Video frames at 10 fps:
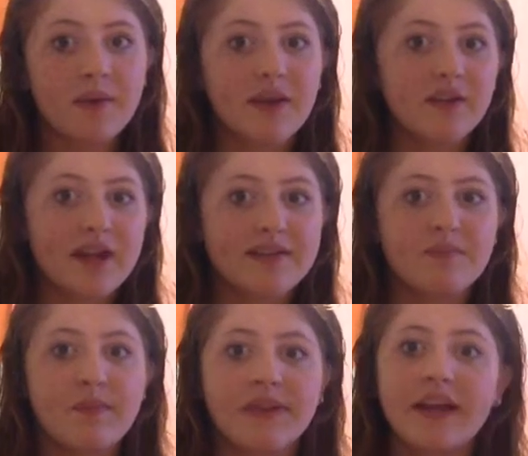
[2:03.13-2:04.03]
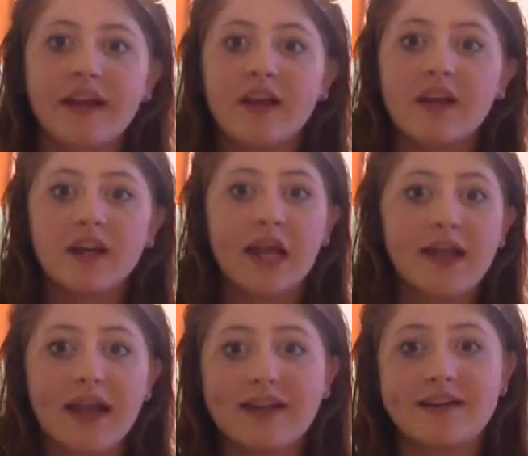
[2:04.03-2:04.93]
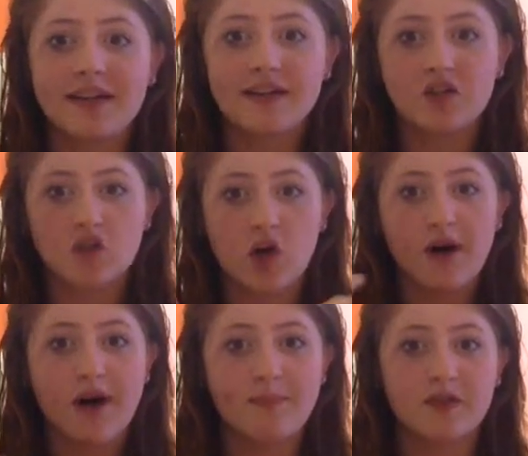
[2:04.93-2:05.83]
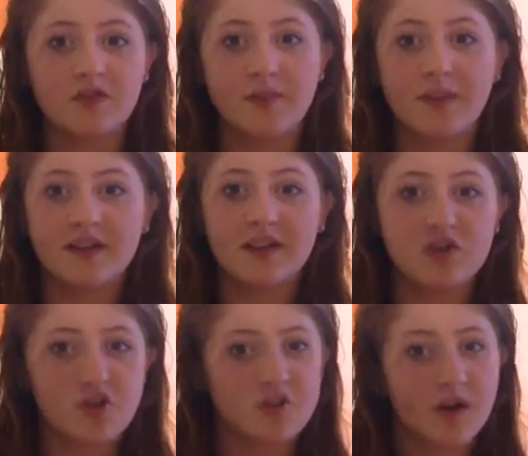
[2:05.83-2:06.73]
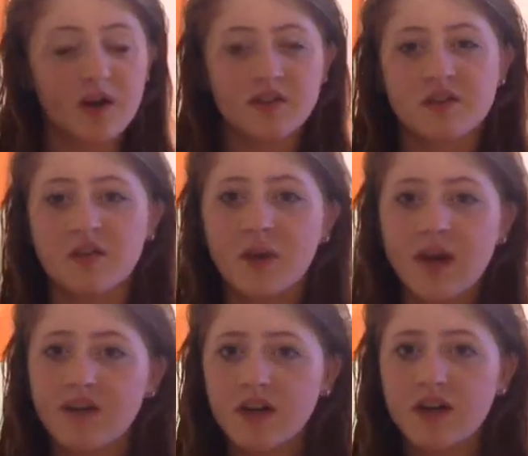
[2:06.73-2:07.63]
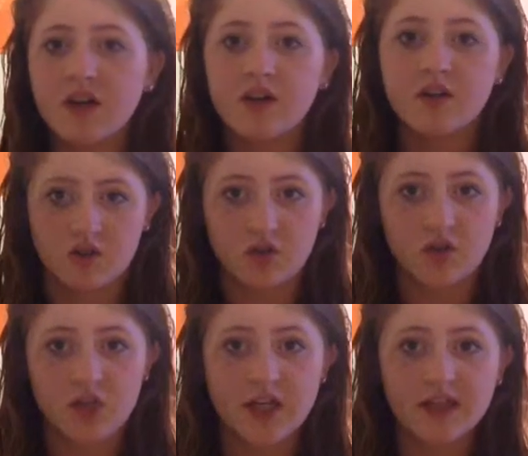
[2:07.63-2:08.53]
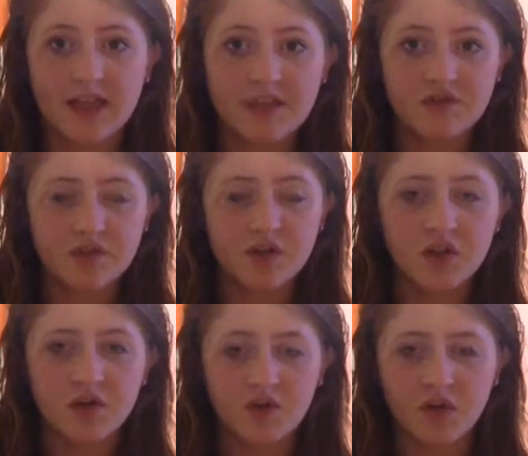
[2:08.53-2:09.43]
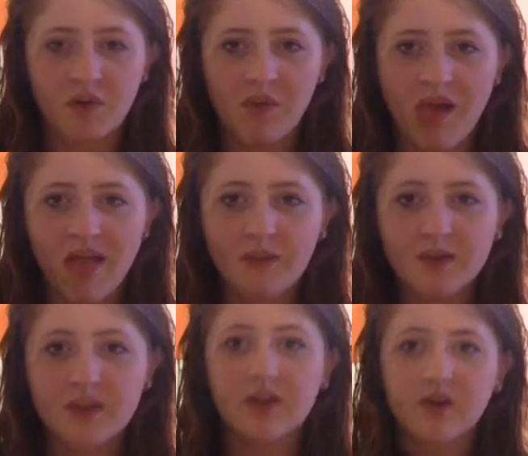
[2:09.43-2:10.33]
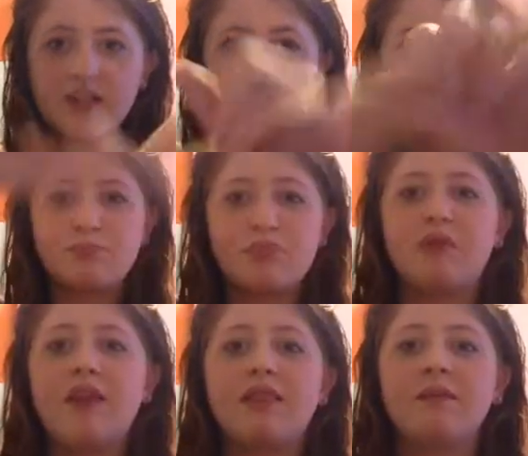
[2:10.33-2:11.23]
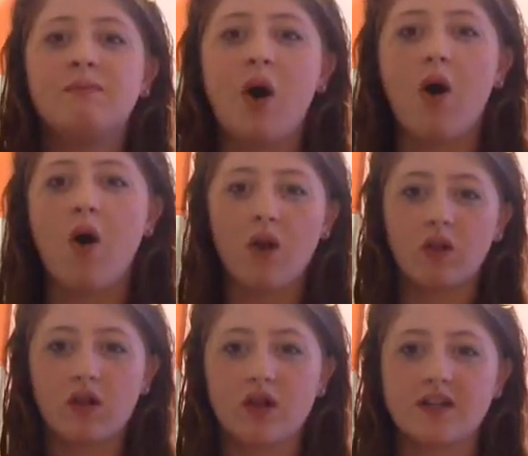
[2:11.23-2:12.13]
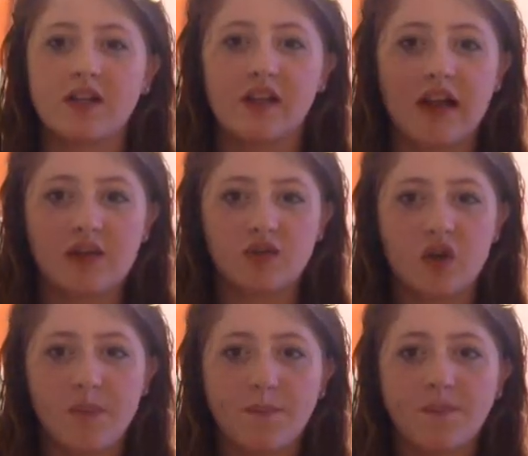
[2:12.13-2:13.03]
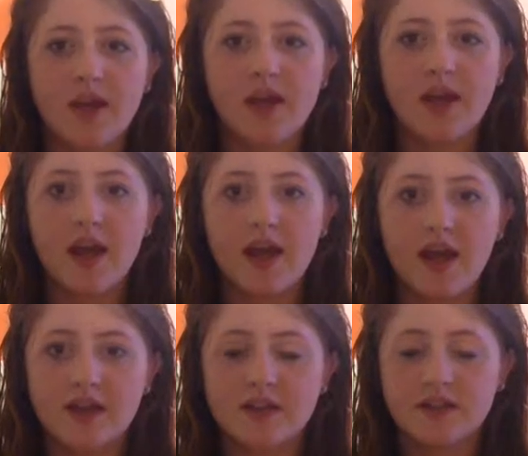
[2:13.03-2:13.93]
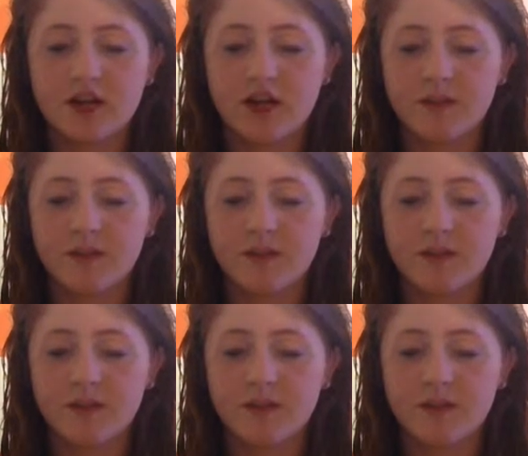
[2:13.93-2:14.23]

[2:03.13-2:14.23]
my class had been like collecting the straw wrappers from like their juice boxes or whatever. So she left the room and we literally spread them all across the classroom. And